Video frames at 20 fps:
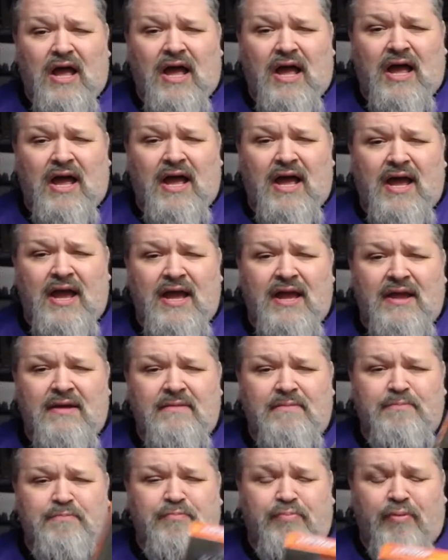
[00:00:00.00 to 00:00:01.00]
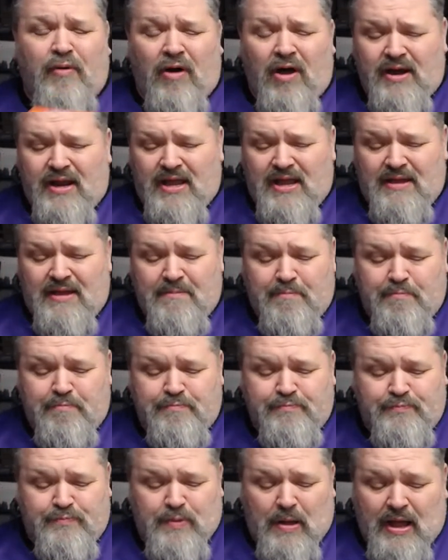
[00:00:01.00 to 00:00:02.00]
I bought a
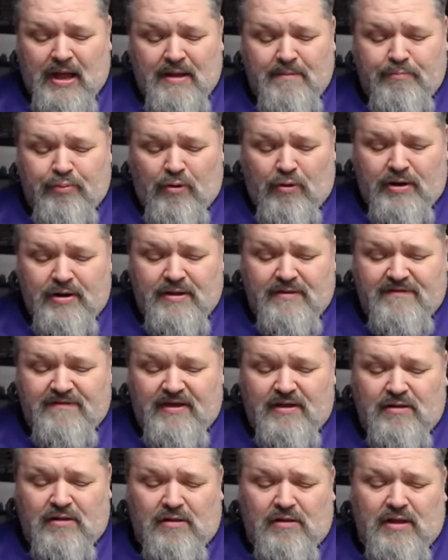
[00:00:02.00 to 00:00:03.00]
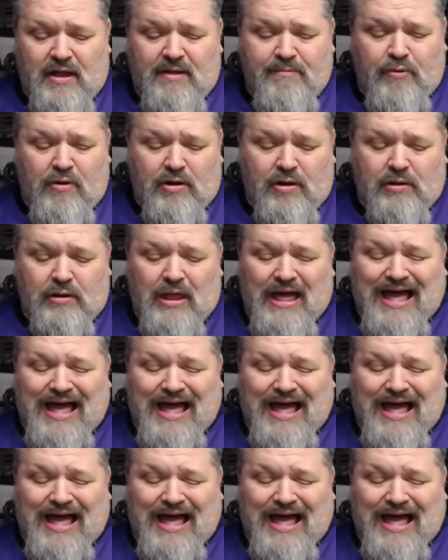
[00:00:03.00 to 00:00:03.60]
deal. I bought a